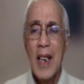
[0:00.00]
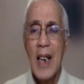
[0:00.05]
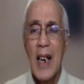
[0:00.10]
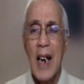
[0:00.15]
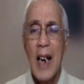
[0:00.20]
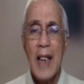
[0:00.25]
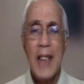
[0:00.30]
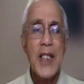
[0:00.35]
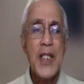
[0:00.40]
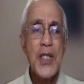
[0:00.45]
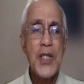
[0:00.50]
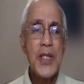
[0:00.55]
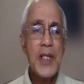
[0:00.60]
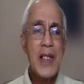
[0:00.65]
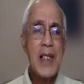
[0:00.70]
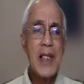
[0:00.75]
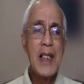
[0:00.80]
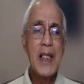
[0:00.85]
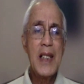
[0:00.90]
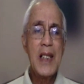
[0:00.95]

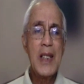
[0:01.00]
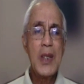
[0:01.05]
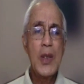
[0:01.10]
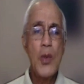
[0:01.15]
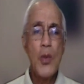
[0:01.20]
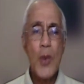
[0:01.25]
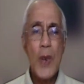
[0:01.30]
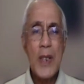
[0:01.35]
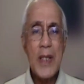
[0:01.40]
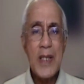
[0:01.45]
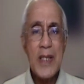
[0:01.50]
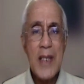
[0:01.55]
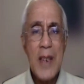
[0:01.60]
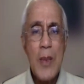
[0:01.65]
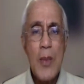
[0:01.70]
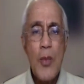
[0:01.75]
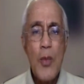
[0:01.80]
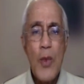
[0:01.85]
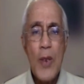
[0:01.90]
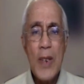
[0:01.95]
Additionally, when
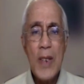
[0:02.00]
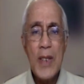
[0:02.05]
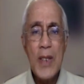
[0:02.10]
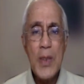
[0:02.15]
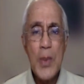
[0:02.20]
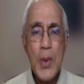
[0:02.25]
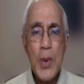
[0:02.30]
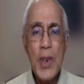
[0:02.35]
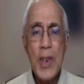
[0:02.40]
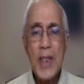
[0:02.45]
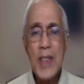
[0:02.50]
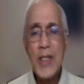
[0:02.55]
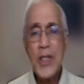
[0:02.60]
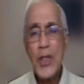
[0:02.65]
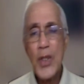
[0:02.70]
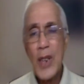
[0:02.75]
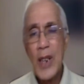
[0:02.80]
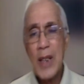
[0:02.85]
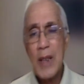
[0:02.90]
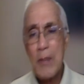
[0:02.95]
someone's words
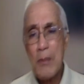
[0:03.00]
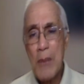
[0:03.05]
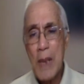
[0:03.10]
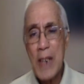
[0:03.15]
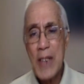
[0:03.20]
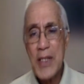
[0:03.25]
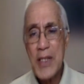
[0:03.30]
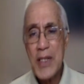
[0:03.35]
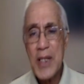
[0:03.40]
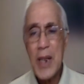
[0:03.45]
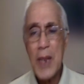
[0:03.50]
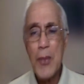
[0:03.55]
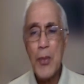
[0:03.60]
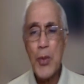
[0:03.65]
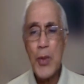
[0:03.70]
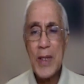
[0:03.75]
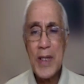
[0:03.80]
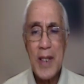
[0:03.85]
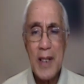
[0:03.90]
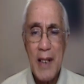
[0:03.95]
do not match up
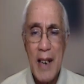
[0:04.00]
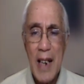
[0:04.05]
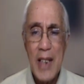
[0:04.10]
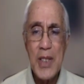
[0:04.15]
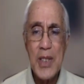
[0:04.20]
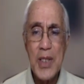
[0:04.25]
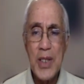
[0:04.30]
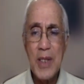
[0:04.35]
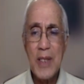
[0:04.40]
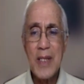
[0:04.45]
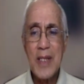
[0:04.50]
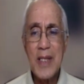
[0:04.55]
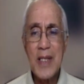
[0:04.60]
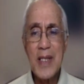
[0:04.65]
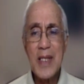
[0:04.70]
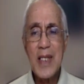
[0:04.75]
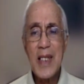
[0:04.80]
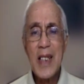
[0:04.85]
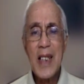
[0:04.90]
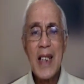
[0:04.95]
with their
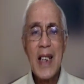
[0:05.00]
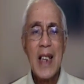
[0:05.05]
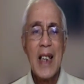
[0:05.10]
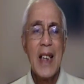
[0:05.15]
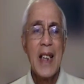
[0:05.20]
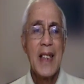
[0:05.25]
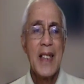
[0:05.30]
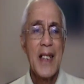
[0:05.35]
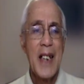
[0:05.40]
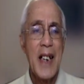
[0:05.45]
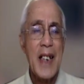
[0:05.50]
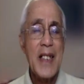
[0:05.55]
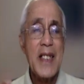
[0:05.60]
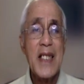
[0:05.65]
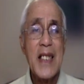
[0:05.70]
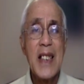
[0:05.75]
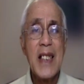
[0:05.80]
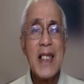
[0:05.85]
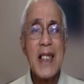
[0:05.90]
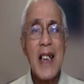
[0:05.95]
actions, they are
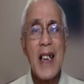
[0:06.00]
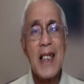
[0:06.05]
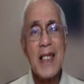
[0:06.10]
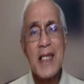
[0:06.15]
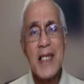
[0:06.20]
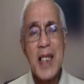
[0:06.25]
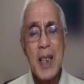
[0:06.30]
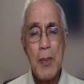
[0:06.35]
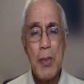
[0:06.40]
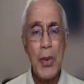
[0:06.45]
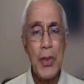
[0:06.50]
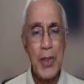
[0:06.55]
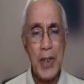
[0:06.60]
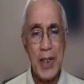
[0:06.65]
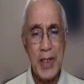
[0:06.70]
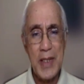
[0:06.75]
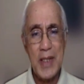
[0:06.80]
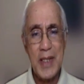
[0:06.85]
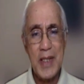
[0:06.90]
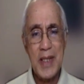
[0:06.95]
seen as
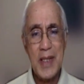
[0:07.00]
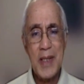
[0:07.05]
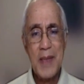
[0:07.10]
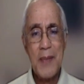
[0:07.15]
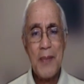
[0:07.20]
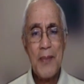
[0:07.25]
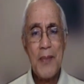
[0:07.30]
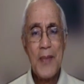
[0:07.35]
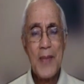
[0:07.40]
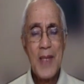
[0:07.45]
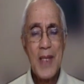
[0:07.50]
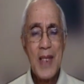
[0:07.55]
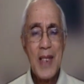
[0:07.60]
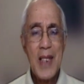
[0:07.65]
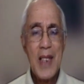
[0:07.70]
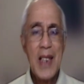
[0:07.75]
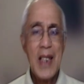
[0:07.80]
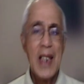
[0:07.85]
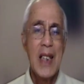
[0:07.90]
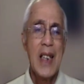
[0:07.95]
hypocrites.
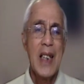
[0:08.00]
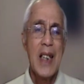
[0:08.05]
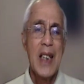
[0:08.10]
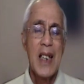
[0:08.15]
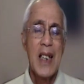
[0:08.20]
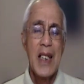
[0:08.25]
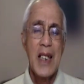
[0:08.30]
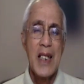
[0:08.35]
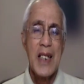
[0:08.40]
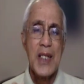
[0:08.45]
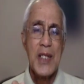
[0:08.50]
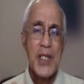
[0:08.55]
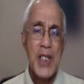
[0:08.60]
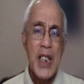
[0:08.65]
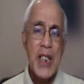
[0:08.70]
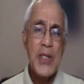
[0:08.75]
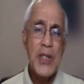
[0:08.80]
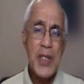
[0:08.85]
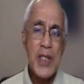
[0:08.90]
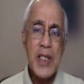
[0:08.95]

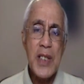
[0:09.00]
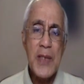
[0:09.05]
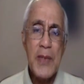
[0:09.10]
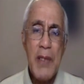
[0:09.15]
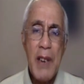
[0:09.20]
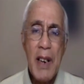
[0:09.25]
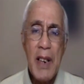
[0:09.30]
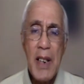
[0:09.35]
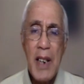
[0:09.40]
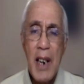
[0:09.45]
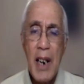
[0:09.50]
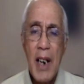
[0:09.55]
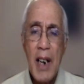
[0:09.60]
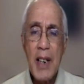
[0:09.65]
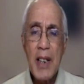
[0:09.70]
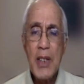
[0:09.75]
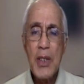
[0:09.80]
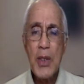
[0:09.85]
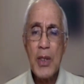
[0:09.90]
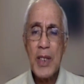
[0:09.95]
Jesus is very
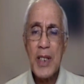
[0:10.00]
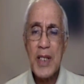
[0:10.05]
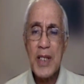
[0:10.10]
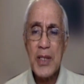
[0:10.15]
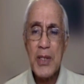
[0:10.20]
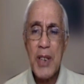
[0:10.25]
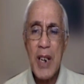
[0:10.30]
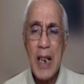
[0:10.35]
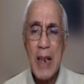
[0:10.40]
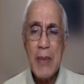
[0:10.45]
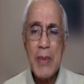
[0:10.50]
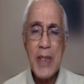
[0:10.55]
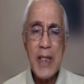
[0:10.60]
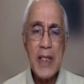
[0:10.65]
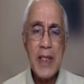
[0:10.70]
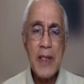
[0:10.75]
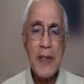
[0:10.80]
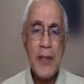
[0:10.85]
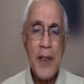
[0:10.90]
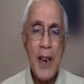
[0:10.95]
hard on the scribes
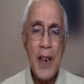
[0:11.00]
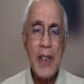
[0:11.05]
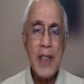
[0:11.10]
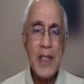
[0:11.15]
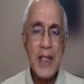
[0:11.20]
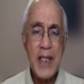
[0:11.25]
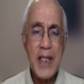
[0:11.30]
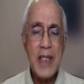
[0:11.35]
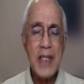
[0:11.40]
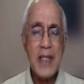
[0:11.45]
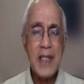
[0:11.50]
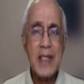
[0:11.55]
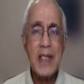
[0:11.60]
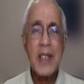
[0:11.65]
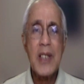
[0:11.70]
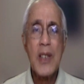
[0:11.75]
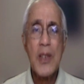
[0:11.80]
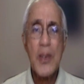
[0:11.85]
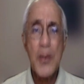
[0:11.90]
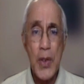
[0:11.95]
and the Pharisees
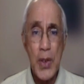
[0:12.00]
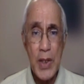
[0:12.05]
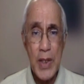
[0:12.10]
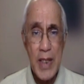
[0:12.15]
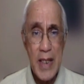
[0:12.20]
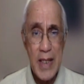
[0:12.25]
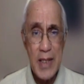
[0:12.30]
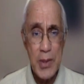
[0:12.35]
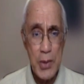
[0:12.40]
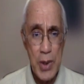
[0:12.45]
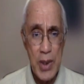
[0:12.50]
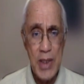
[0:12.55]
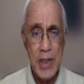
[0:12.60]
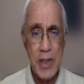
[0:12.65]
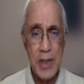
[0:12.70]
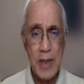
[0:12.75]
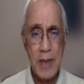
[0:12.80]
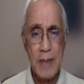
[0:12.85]
for this reason.